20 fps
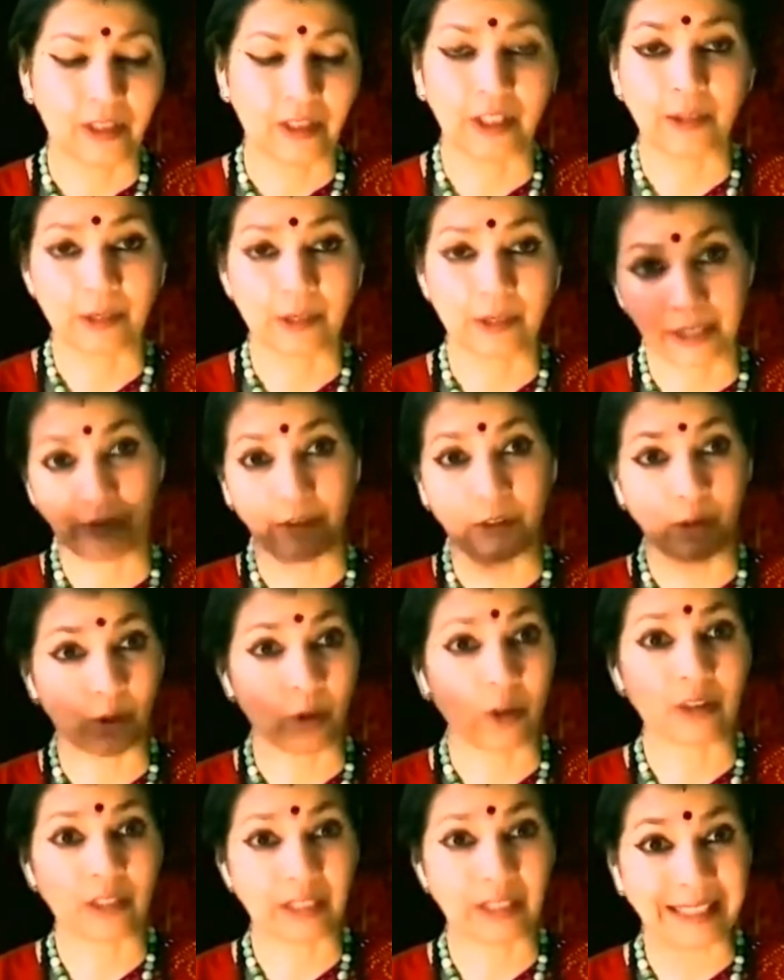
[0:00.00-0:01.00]
He gave a
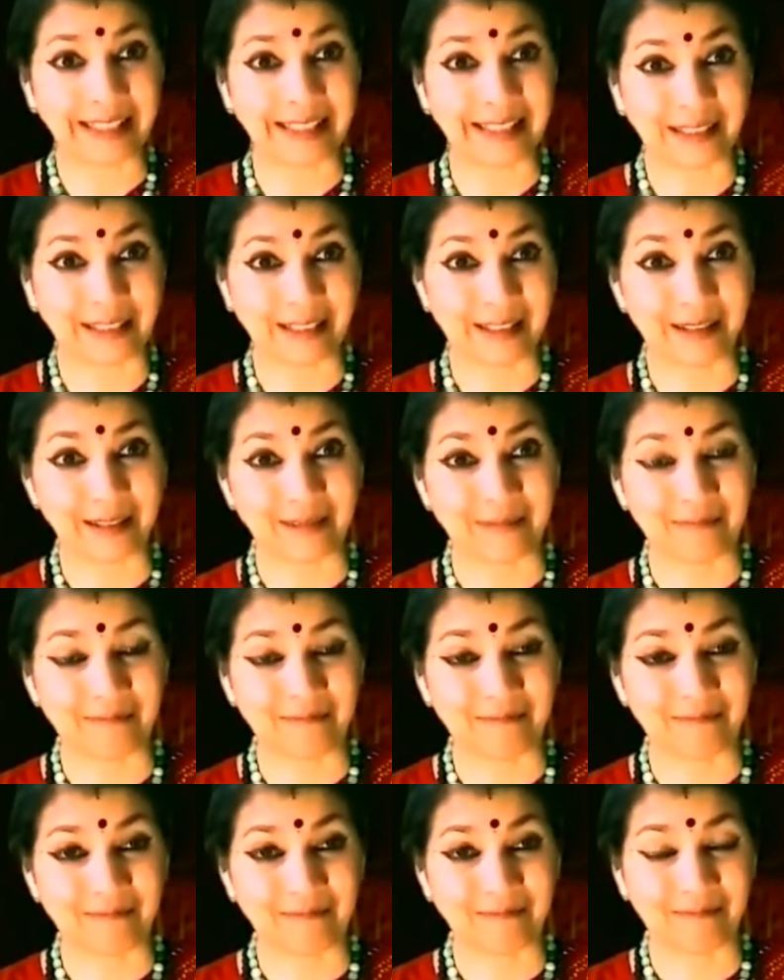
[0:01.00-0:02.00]
long list.
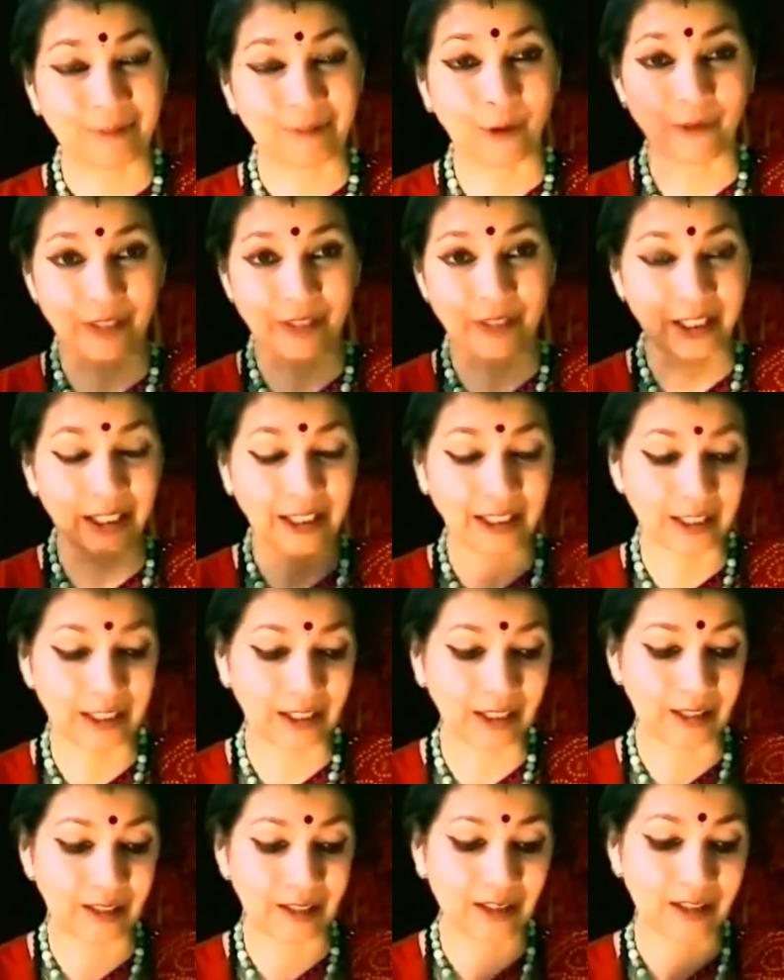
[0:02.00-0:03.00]

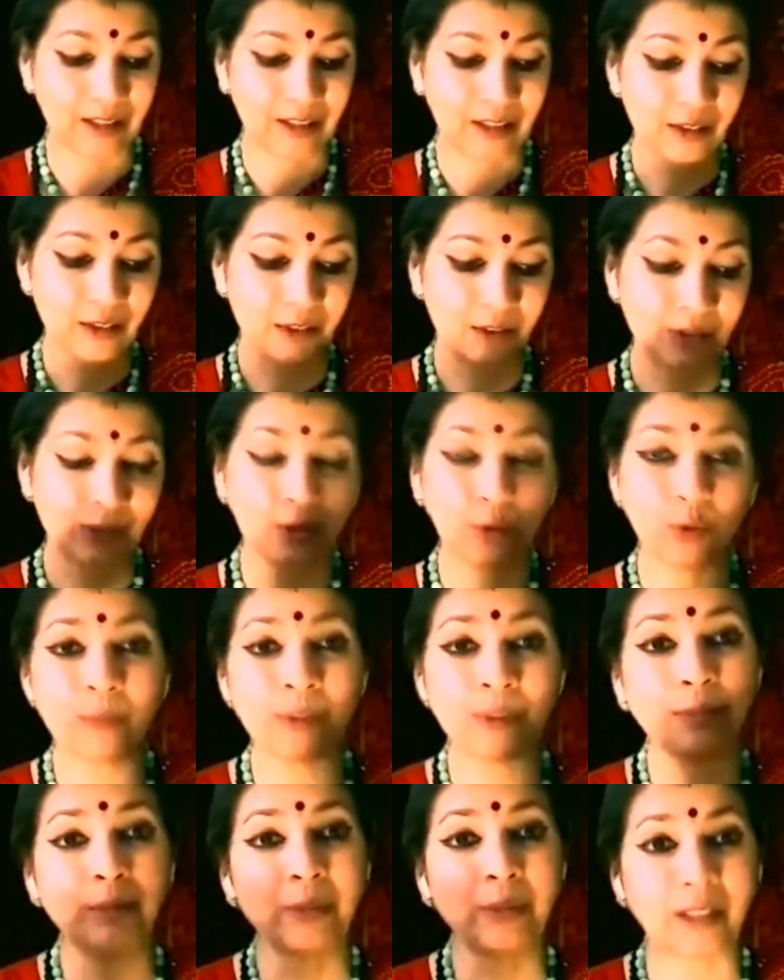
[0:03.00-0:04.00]
Obviously,
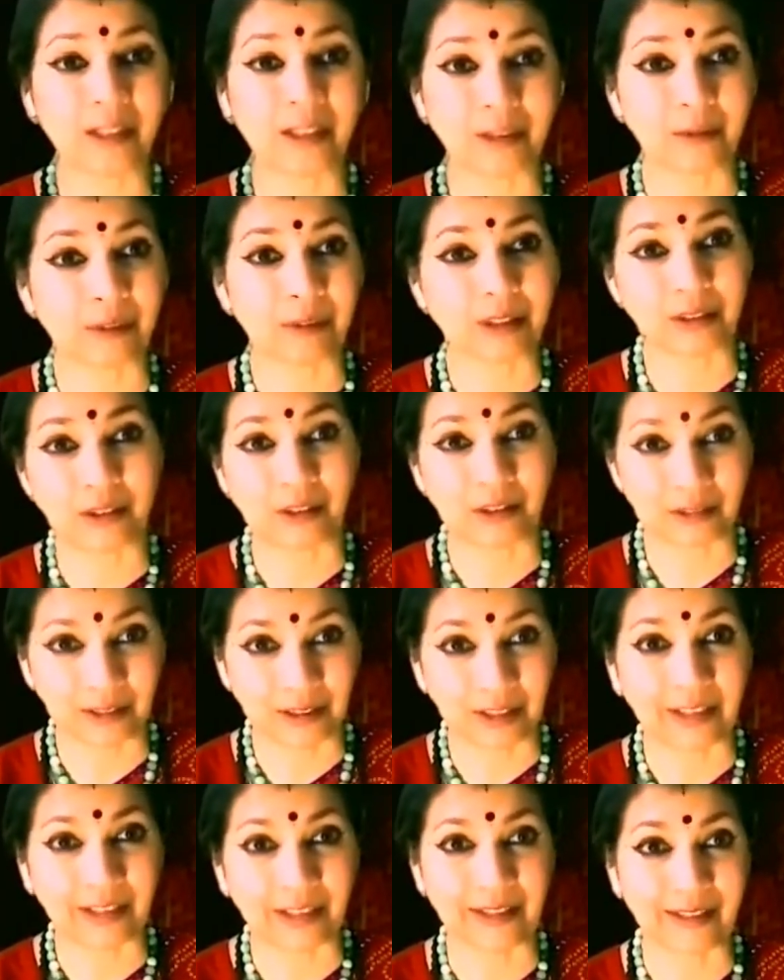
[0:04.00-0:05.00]
human being was not
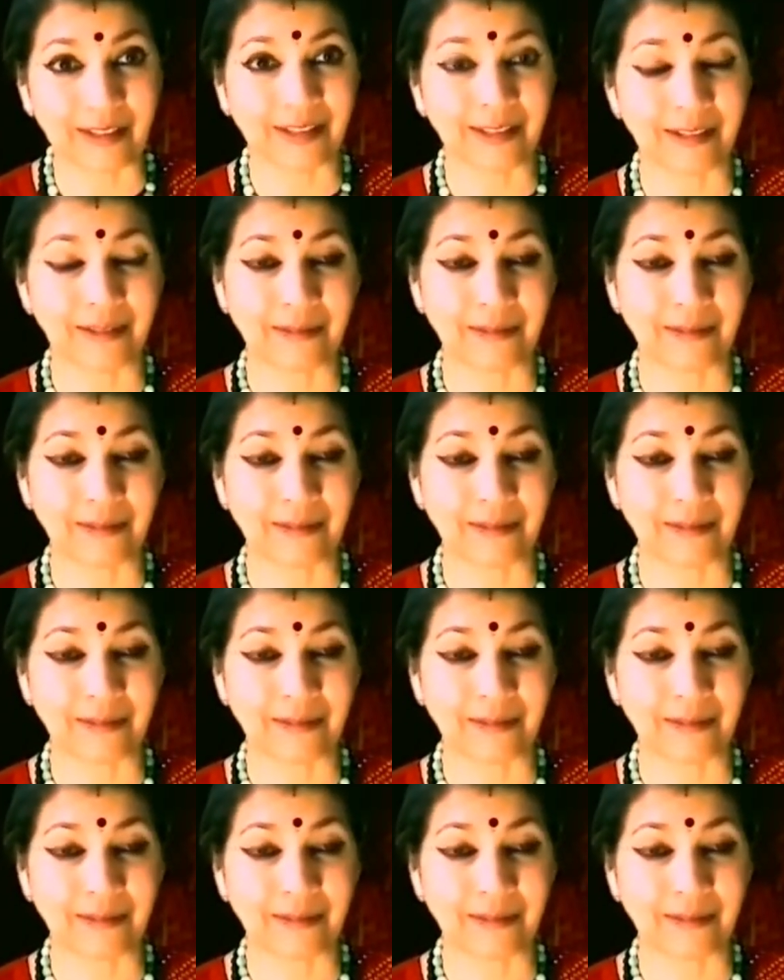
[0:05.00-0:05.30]
in the list.